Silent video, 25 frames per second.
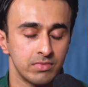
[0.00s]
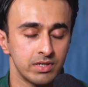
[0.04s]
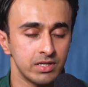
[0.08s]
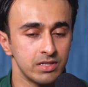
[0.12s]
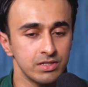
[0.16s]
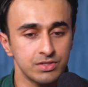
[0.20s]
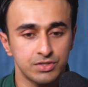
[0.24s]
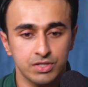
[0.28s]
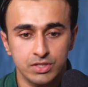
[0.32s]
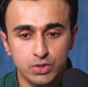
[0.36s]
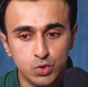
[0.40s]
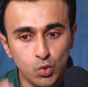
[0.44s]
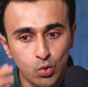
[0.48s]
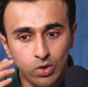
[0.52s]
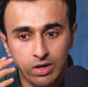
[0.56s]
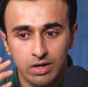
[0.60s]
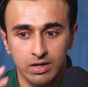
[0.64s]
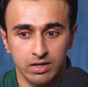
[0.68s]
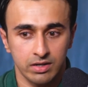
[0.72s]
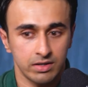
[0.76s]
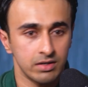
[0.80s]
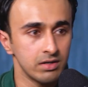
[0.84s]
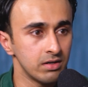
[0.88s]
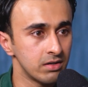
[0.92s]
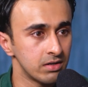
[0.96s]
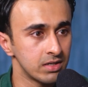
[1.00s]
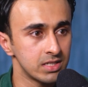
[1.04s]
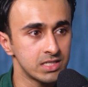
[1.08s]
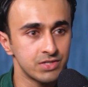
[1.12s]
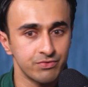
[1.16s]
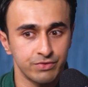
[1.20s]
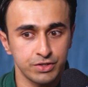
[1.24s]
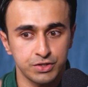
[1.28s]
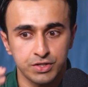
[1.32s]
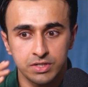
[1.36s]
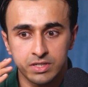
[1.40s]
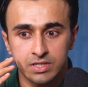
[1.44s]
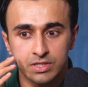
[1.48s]
he's just so clear. His
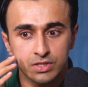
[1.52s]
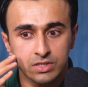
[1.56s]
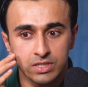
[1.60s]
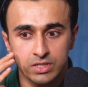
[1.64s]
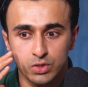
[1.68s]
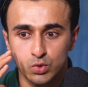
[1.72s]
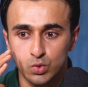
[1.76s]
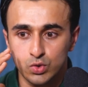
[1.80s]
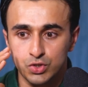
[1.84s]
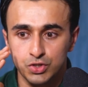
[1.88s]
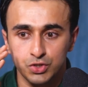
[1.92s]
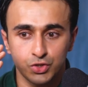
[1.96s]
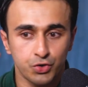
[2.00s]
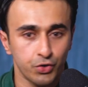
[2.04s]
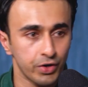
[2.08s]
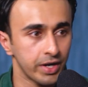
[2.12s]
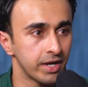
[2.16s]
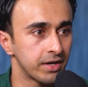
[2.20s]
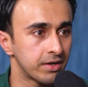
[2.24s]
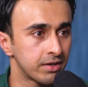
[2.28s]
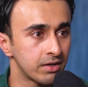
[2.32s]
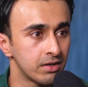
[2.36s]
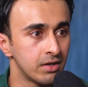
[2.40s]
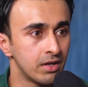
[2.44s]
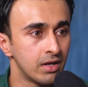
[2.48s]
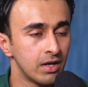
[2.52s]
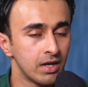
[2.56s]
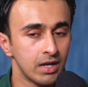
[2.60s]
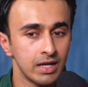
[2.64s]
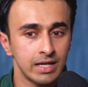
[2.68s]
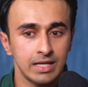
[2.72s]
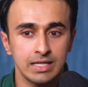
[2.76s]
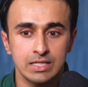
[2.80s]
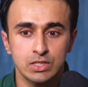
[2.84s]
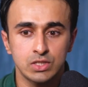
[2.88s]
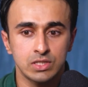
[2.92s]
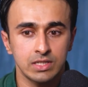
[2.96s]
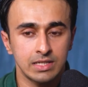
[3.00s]
vision is so straight.
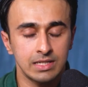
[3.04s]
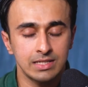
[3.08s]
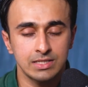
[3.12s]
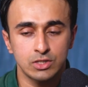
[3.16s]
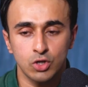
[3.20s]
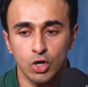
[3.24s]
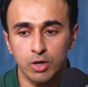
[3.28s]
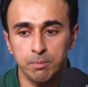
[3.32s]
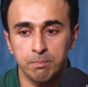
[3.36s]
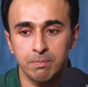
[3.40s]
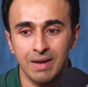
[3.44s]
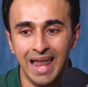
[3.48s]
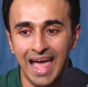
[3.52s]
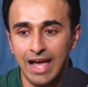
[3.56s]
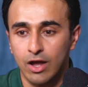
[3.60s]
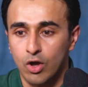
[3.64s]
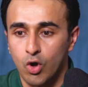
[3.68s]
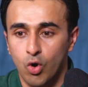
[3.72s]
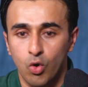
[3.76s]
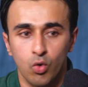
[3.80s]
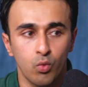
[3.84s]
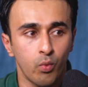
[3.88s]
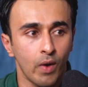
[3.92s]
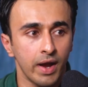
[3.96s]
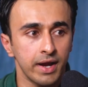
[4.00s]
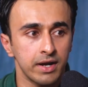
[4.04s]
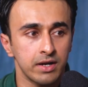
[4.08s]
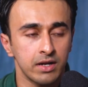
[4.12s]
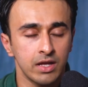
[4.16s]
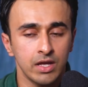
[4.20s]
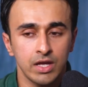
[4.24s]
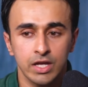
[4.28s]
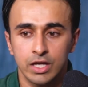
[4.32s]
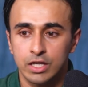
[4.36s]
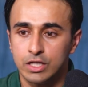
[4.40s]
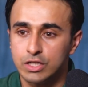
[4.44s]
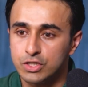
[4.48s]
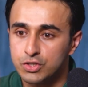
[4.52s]
Yeah. He's not black or white.
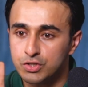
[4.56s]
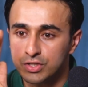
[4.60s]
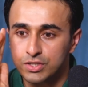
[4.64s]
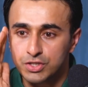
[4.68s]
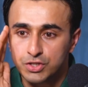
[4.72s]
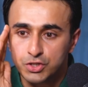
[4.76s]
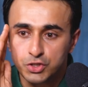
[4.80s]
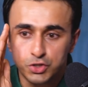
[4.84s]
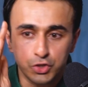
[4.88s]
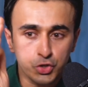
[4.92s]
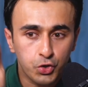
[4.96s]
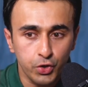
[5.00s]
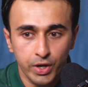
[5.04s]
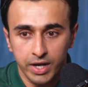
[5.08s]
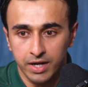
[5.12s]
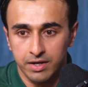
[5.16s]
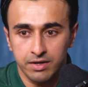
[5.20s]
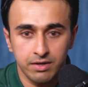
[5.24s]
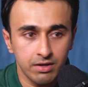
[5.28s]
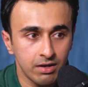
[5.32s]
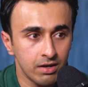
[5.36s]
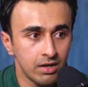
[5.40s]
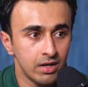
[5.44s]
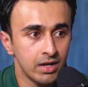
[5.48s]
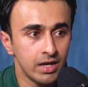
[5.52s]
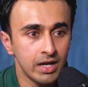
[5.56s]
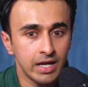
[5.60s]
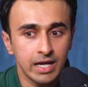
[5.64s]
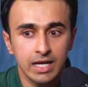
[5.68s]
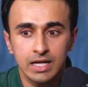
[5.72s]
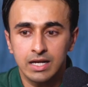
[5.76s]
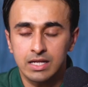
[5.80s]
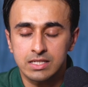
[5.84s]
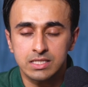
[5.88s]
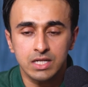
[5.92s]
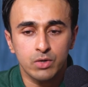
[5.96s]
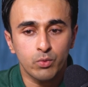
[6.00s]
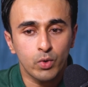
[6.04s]
He's just straight. He
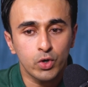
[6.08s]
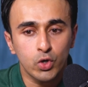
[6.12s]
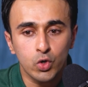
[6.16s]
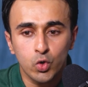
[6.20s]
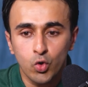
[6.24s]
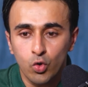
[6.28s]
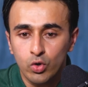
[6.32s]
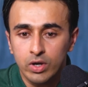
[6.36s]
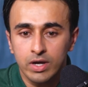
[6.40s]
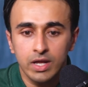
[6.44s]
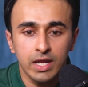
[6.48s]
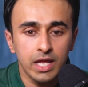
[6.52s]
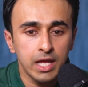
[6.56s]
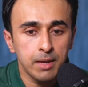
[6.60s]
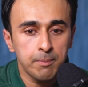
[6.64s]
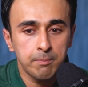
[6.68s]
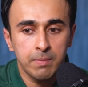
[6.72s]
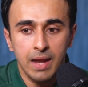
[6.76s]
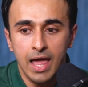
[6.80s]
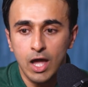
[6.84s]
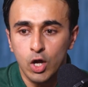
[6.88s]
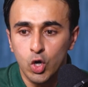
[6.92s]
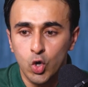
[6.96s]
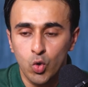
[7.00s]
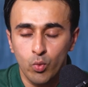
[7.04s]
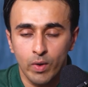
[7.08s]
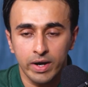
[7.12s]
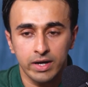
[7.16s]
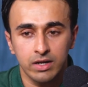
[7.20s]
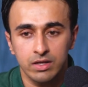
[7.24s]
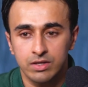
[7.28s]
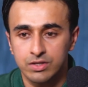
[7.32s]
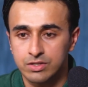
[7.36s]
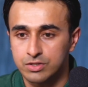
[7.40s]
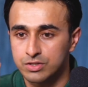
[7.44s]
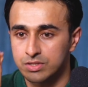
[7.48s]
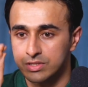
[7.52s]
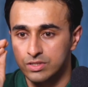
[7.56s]
doesn't want to go gray, black or white.
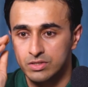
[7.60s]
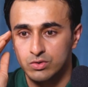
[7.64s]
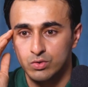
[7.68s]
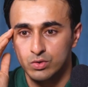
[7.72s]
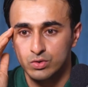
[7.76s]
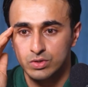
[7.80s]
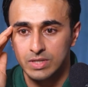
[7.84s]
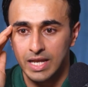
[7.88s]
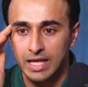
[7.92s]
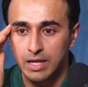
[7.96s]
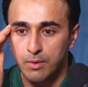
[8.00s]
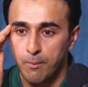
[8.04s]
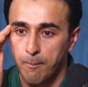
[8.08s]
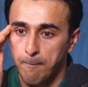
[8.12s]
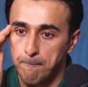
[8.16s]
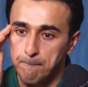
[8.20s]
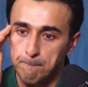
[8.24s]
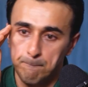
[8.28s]
He just goes like,